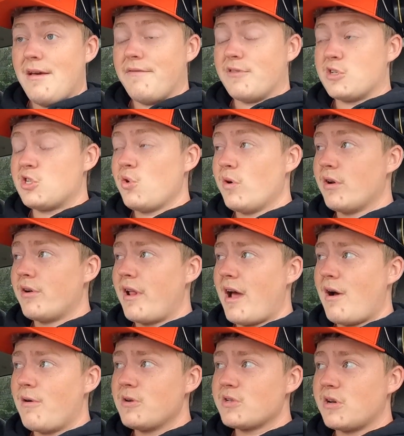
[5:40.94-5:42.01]
For 200
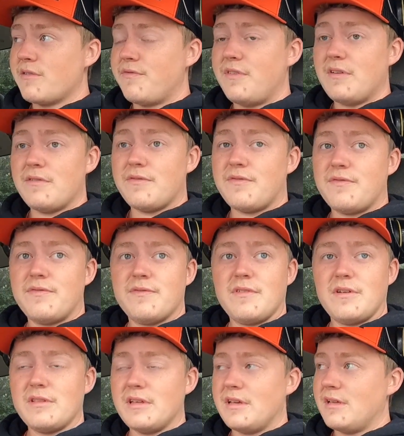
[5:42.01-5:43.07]
hours on an
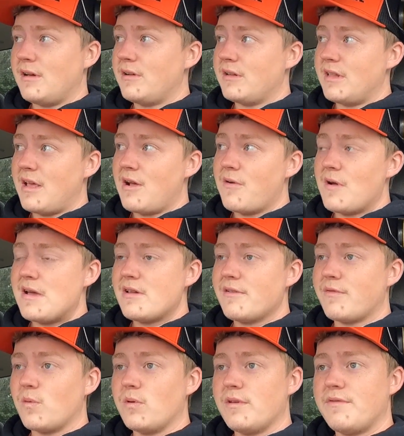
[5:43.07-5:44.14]

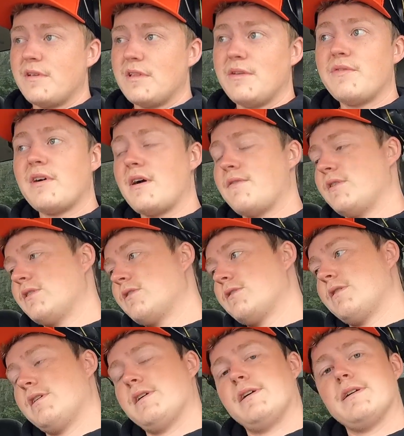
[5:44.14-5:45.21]
aerator for only $5,500.
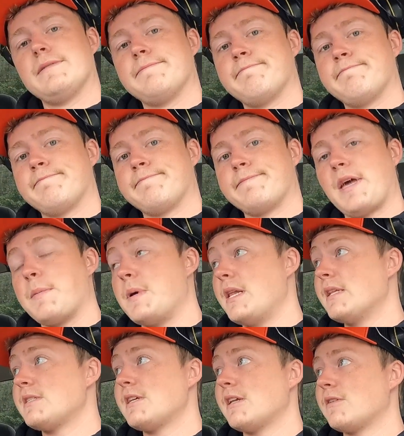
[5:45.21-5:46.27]
I mean,
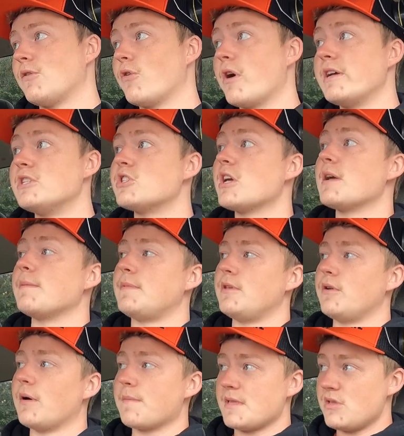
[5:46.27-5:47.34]
it's in great shape
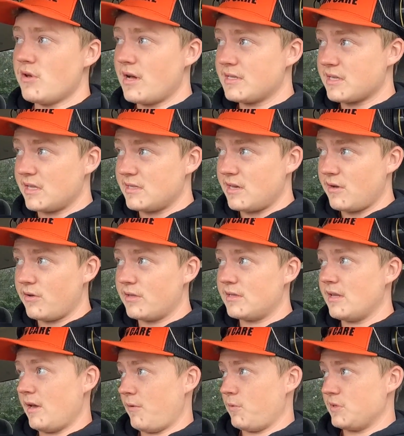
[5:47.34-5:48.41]
too. I mean, you guys can tell
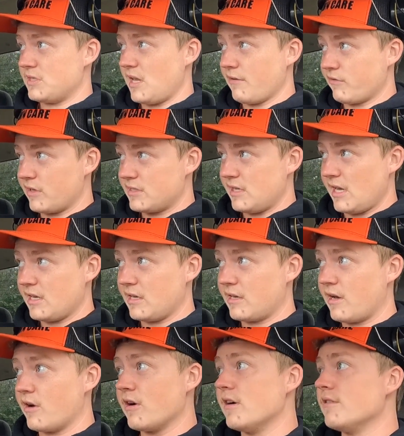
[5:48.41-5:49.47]
it was definitely taken
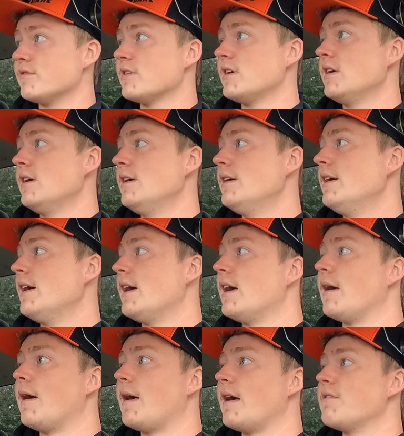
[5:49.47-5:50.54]
care of.
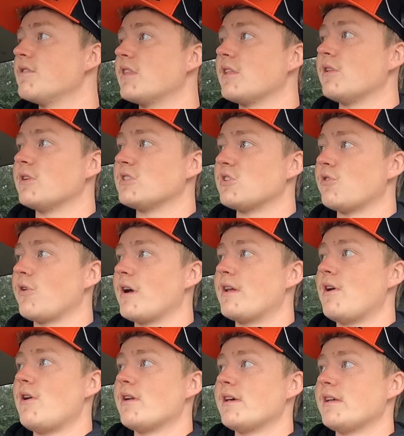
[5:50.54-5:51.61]
Everything looks great
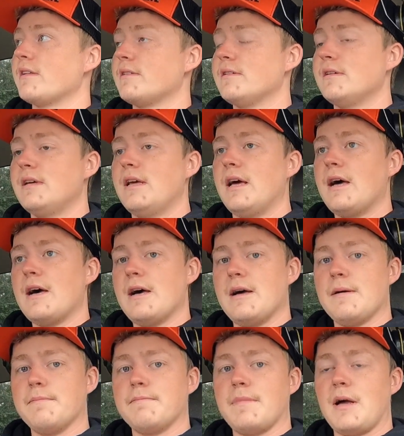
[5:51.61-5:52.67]
on it.
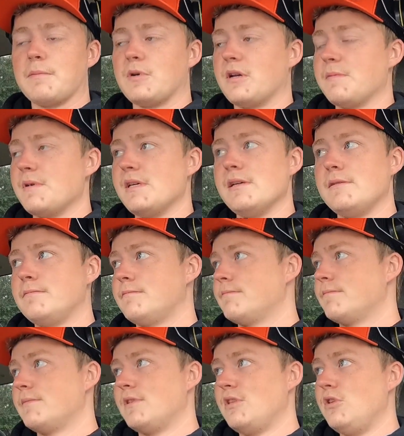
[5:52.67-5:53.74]
I'm gonna be
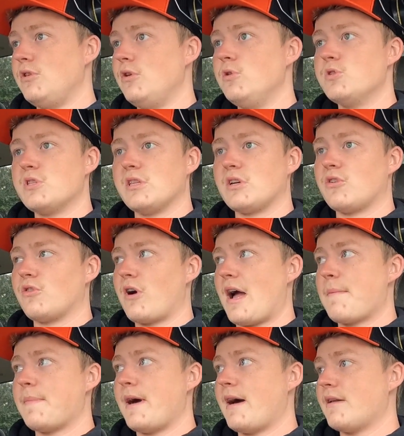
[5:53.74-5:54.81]
using the
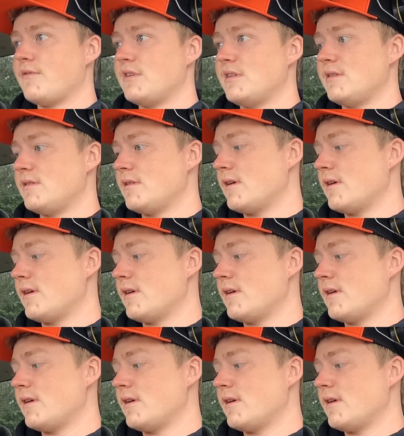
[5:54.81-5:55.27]
crap out of it.